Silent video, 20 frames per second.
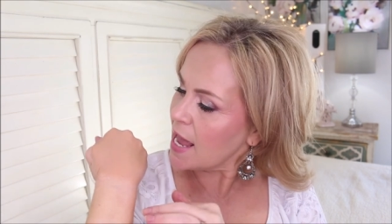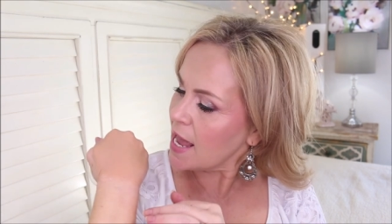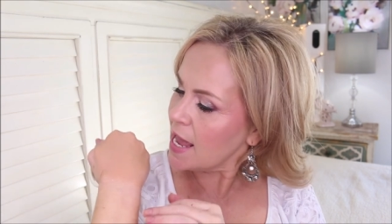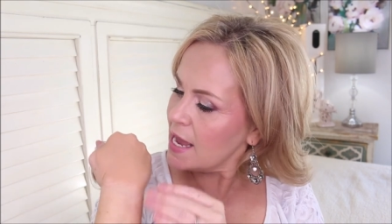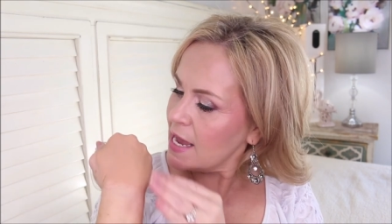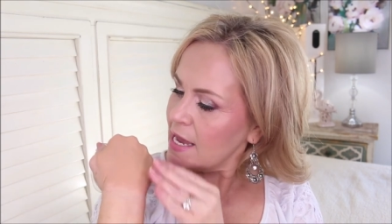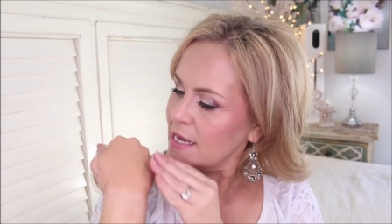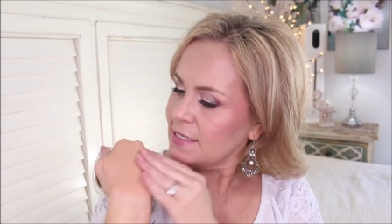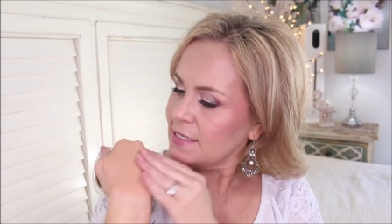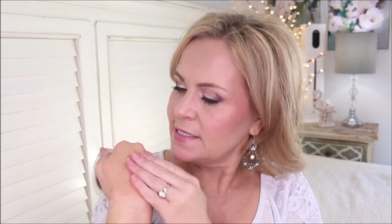
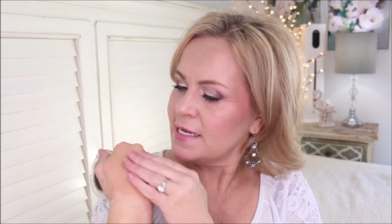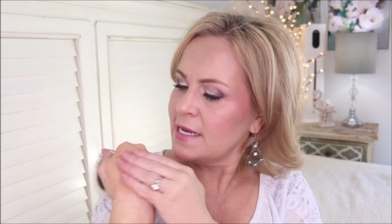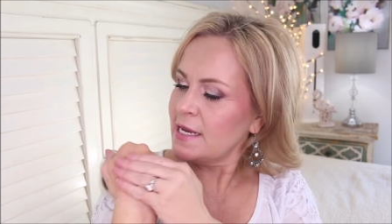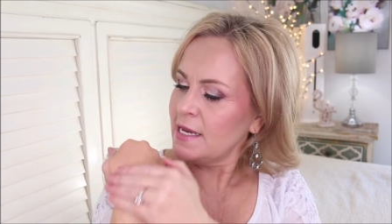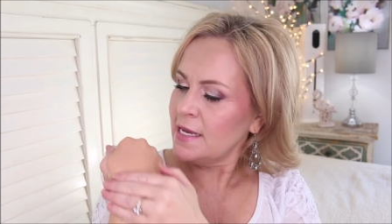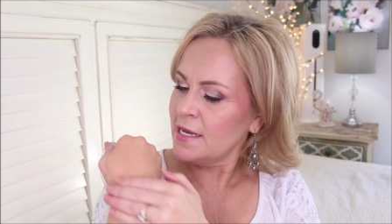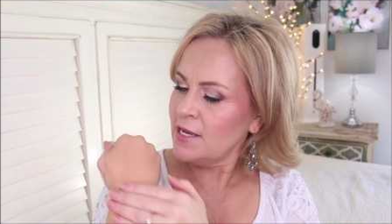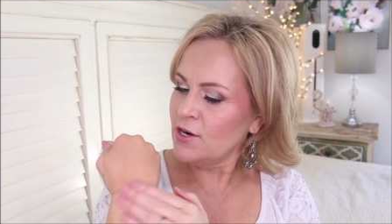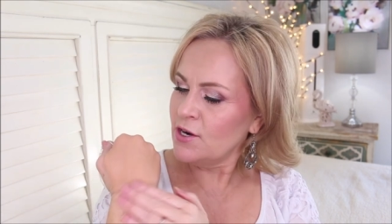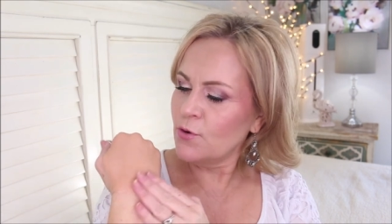And
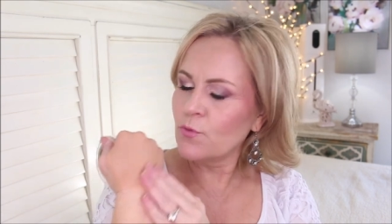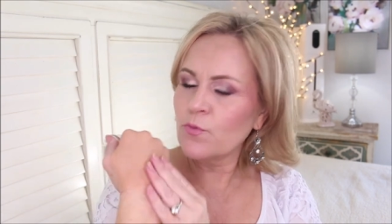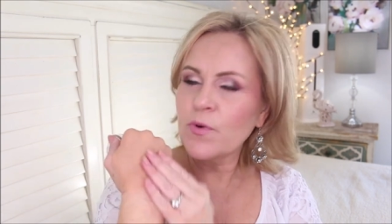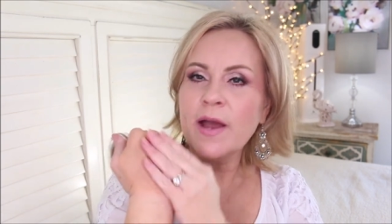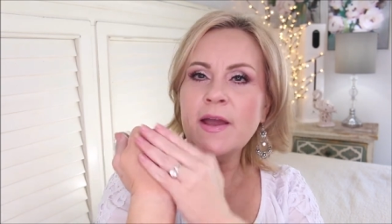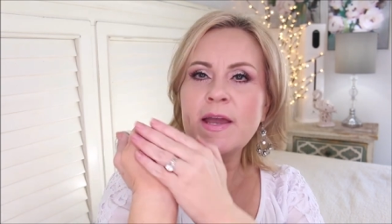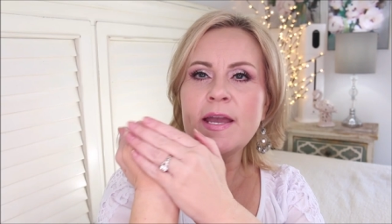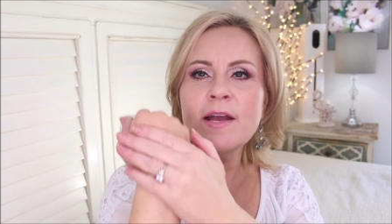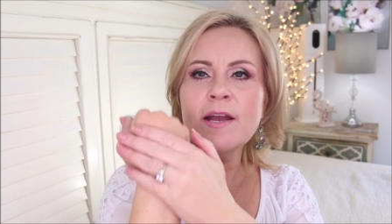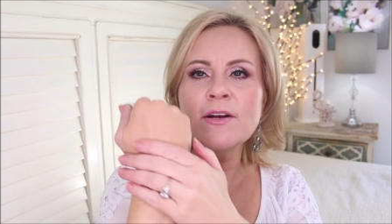you know,
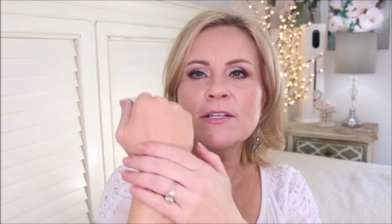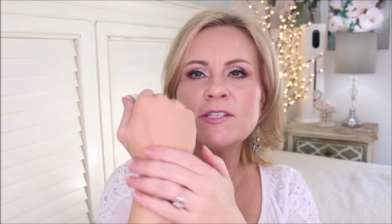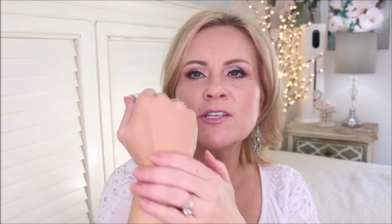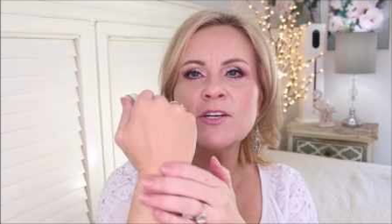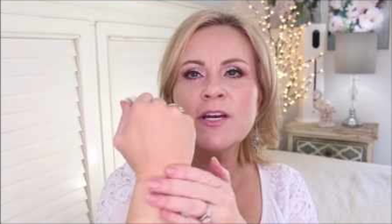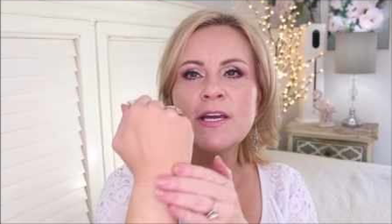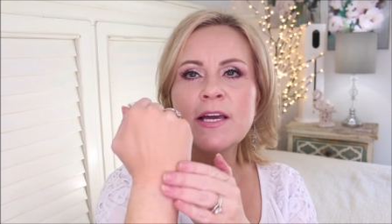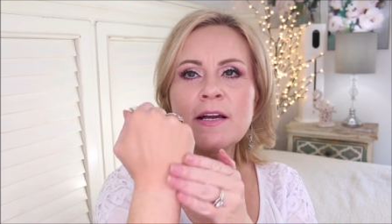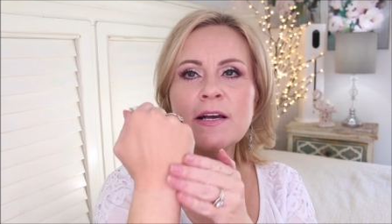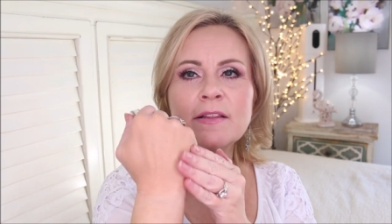right here, it's
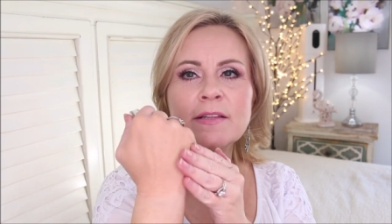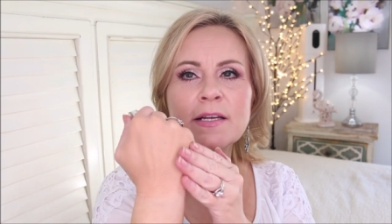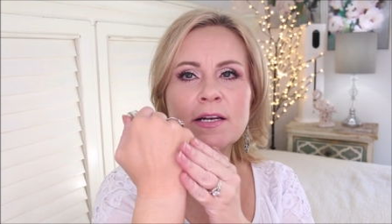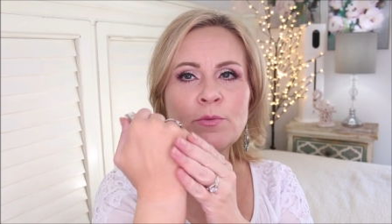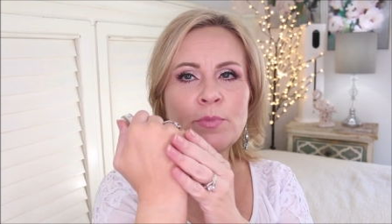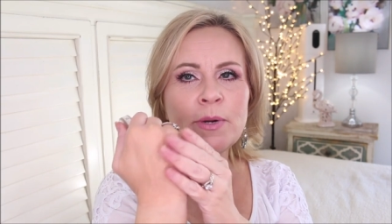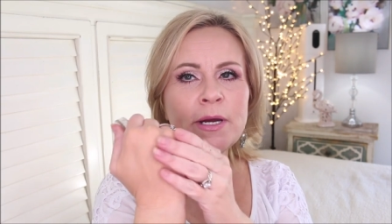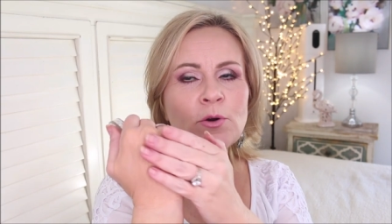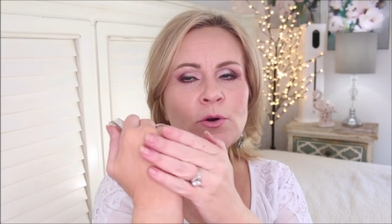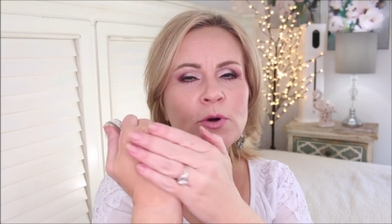looking a
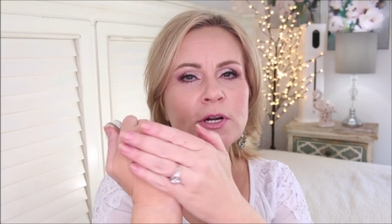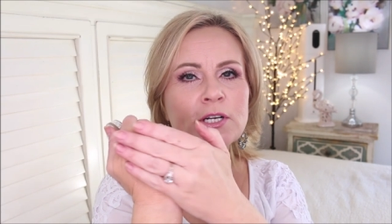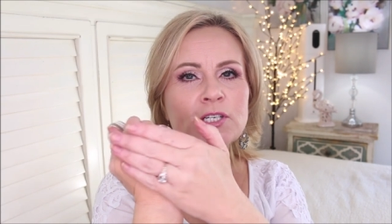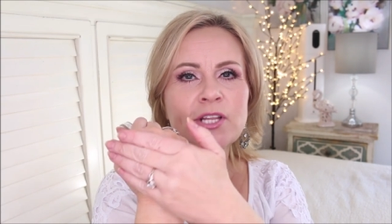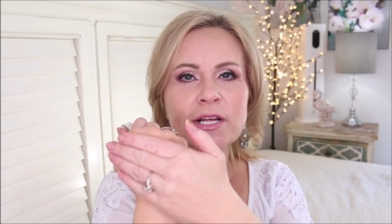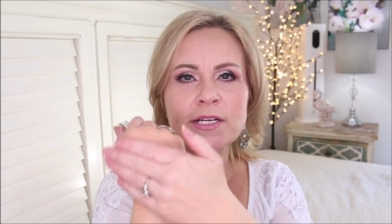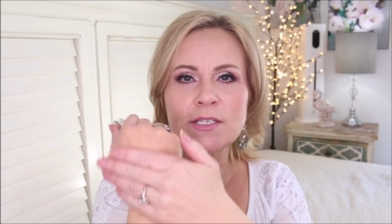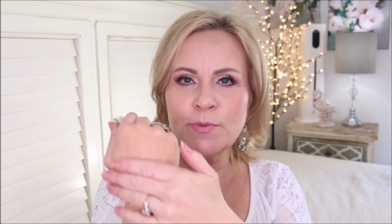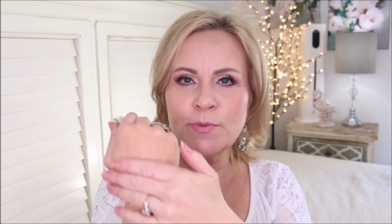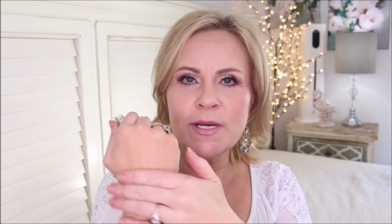little bit orange.
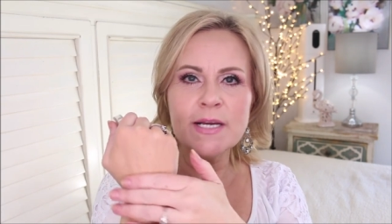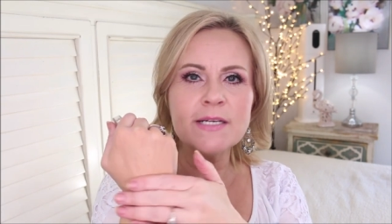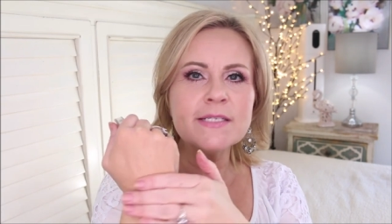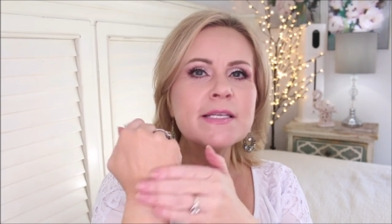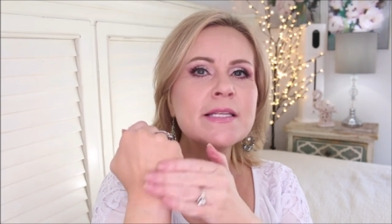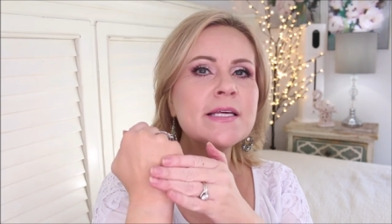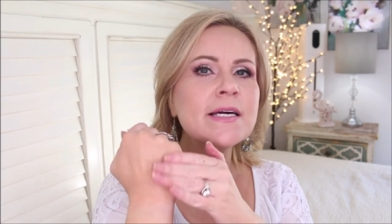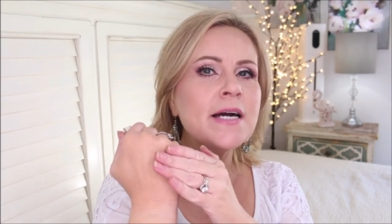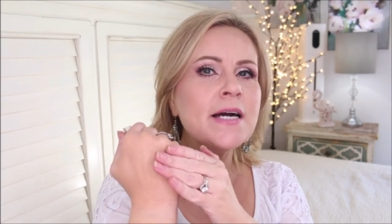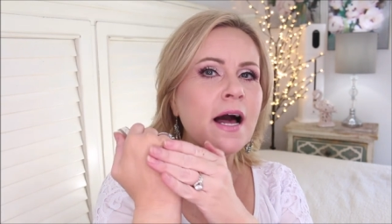That's because
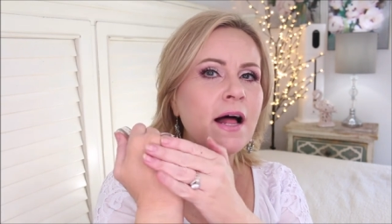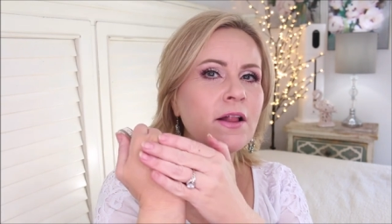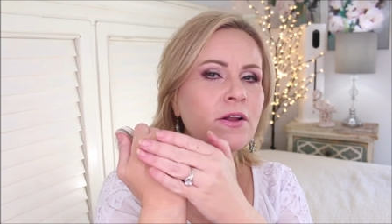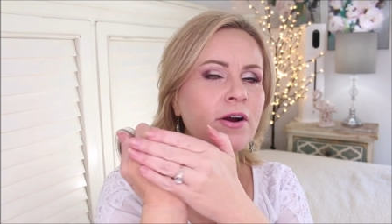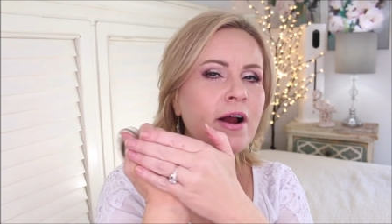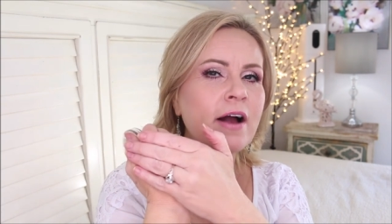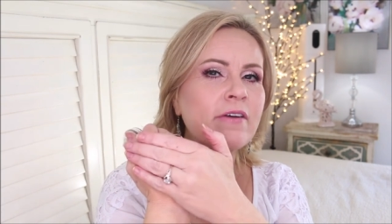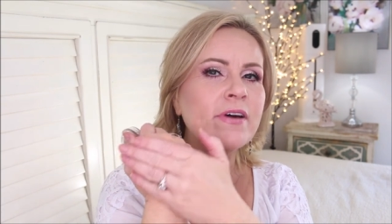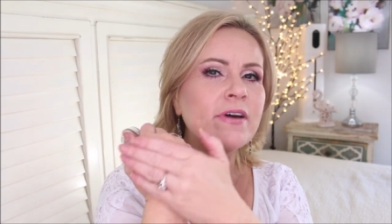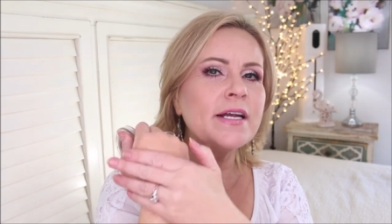of the
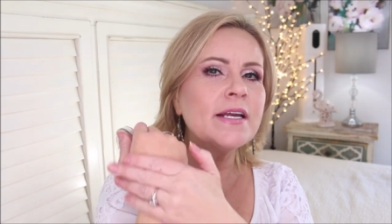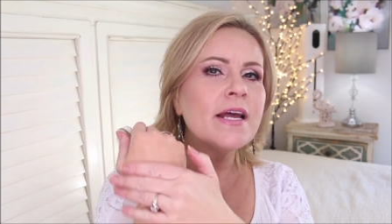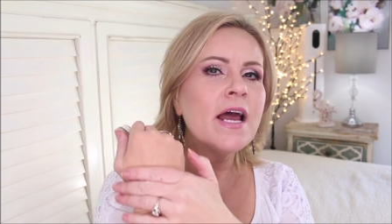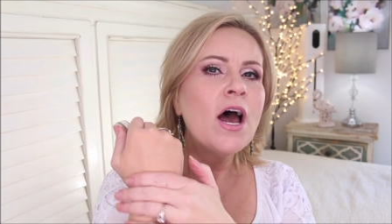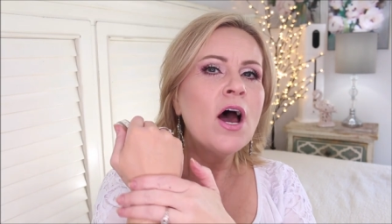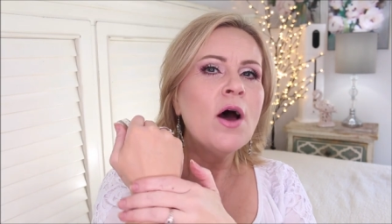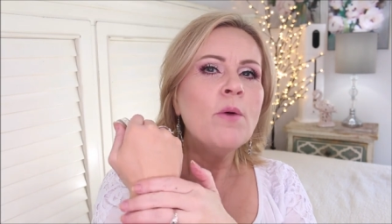color of it.